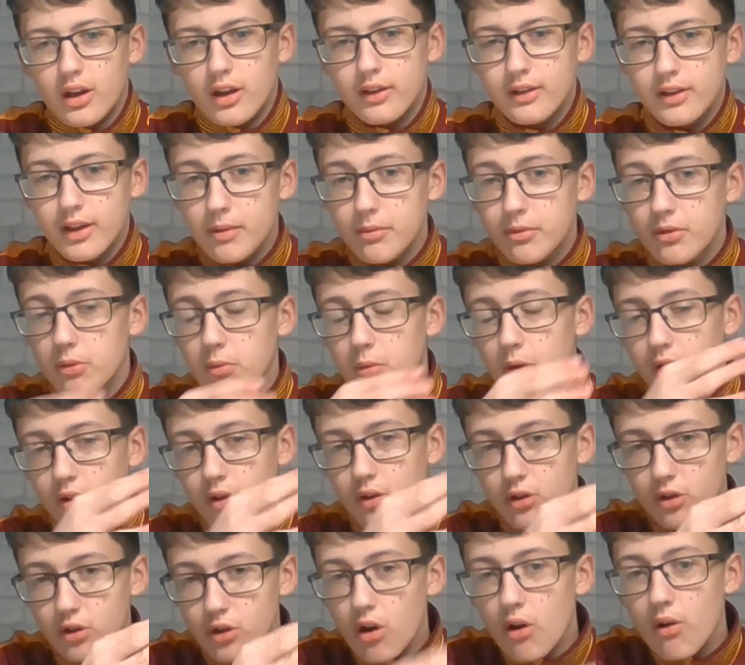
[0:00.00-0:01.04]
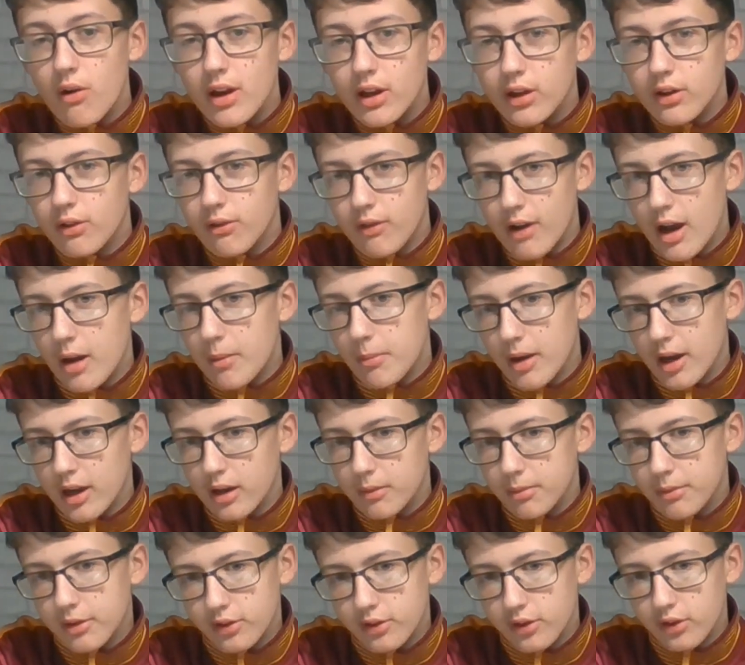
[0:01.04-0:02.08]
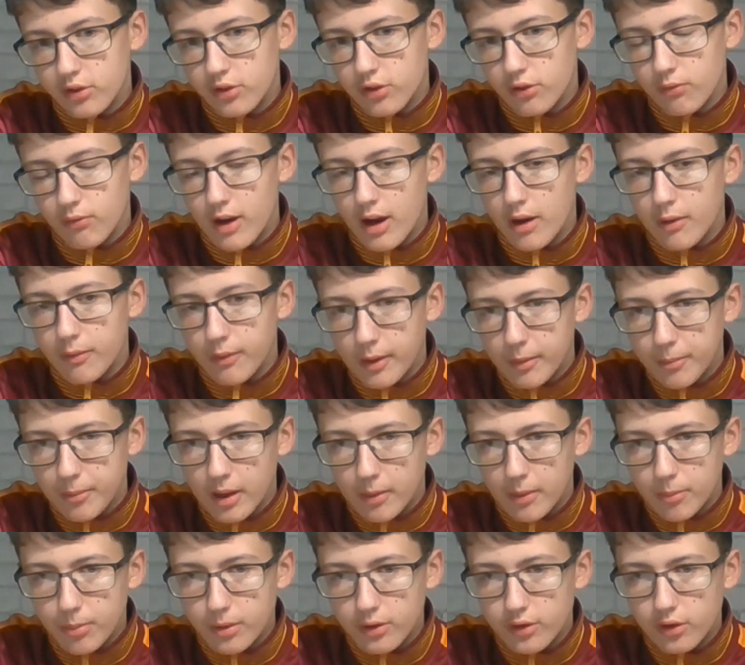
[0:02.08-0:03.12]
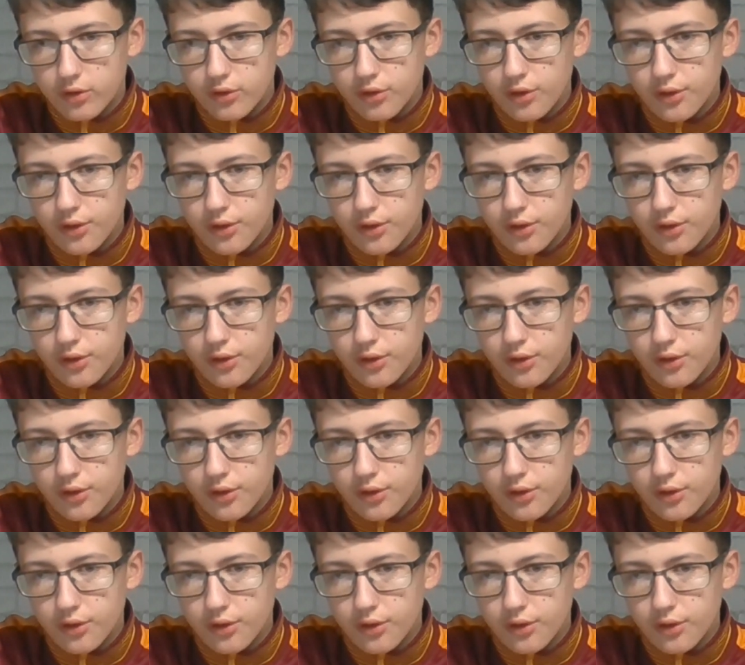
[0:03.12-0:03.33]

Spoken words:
want to go in the right wing back position,